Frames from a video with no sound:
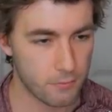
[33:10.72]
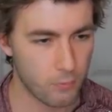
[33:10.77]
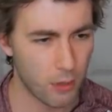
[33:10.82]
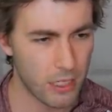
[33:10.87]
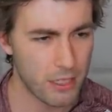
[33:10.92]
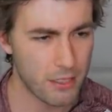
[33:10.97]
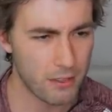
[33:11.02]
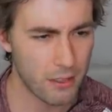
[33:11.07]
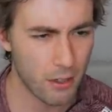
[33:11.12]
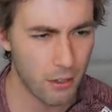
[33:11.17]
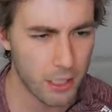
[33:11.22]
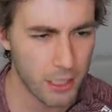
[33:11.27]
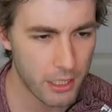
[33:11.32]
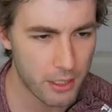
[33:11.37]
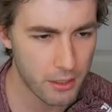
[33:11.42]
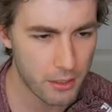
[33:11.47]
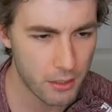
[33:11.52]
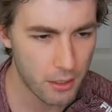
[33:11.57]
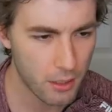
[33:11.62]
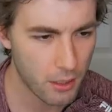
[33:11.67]
Wait, no I
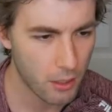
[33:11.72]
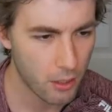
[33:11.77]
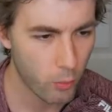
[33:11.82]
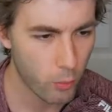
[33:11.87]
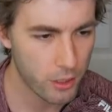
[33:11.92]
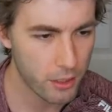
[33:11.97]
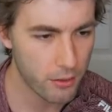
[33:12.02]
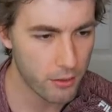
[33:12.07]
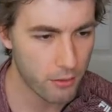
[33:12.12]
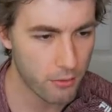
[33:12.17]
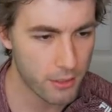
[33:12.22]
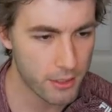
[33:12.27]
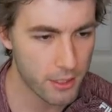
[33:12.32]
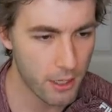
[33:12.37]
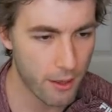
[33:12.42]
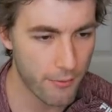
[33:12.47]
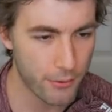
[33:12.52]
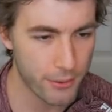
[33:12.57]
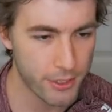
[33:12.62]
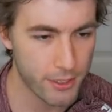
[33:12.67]
didn't. What do the
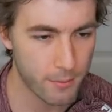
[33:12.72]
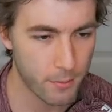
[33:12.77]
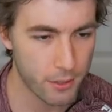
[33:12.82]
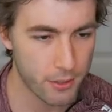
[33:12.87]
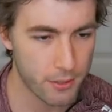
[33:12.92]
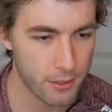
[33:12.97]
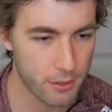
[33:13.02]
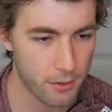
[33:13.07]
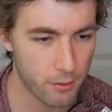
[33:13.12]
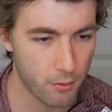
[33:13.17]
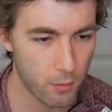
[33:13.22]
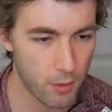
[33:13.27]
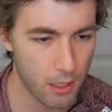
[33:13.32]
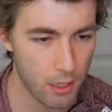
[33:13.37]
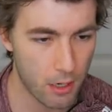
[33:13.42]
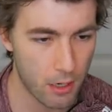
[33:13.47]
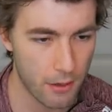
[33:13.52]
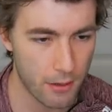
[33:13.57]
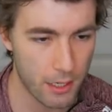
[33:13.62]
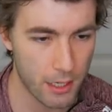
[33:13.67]
Christoffel symbols do? What
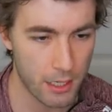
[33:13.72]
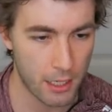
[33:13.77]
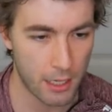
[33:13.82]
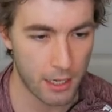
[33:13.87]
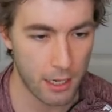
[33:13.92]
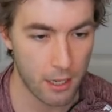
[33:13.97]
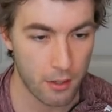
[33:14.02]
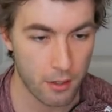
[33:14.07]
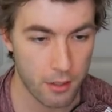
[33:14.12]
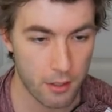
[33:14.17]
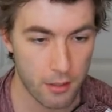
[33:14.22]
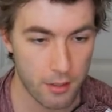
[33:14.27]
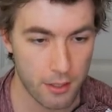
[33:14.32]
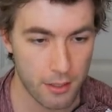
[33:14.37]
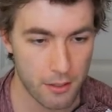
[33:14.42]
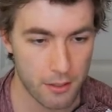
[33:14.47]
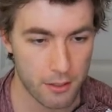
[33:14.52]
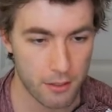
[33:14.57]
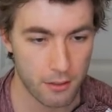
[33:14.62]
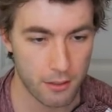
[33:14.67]
are they? And how can you
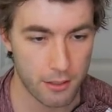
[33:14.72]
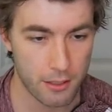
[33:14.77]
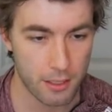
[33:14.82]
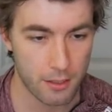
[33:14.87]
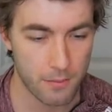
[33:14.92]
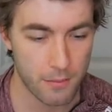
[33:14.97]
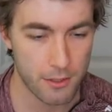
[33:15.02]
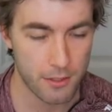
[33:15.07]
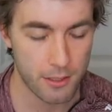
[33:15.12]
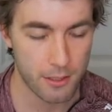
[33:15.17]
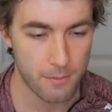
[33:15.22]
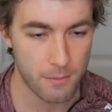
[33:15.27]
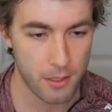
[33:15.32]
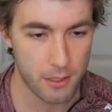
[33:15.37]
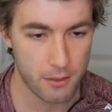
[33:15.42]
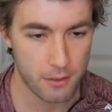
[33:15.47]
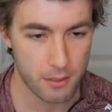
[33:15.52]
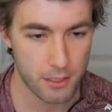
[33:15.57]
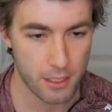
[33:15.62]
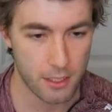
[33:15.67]
calculate them using the
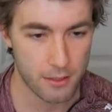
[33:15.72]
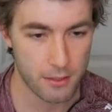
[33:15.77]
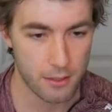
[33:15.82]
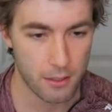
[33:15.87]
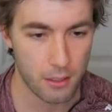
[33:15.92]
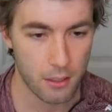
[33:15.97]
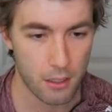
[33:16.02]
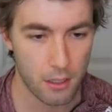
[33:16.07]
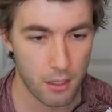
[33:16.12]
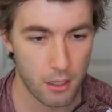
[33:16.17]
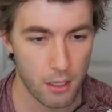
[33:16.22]
metric tensor?